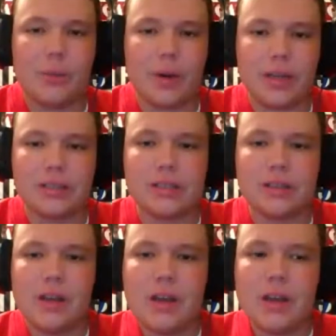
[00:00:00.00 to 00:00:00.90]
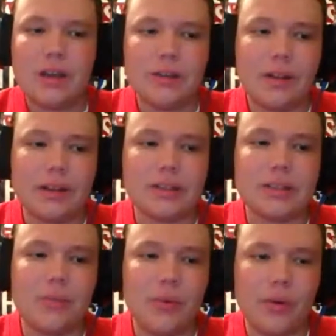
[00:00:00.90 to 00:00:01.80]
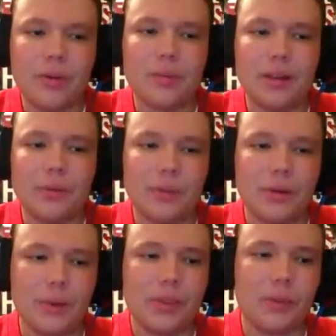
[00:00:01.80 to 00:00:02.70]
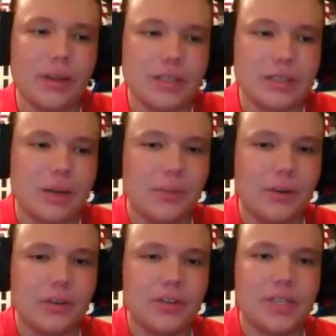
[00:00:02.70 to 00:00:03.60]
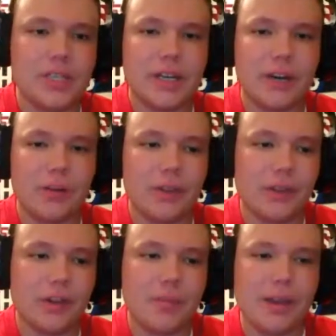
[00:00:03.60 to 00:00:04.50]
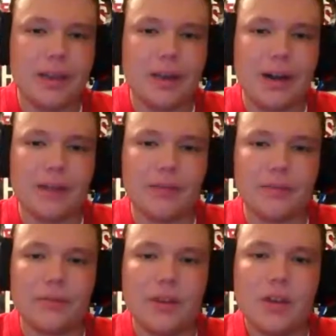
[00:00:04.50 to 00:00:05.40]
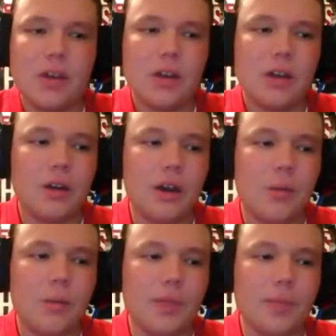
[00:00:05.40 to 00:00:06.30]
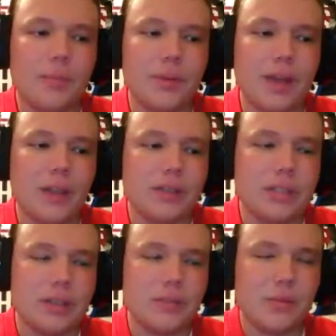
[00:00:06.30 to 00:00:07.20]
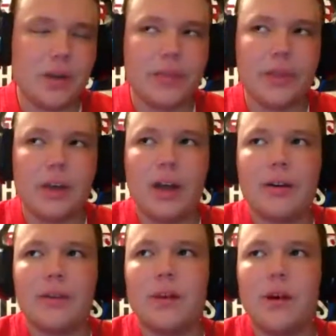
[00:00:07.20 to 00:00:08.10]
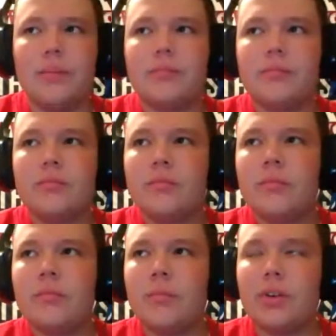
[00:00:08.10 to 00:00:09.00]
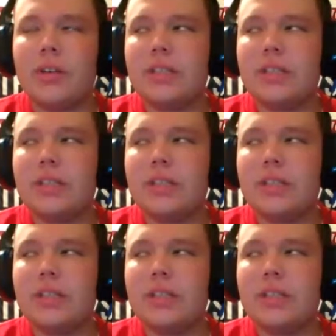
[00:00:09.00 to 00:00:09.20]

he'll make the Wings at some point with the Wings at some point during the season. I don't think he'll make it out of beyond the team out of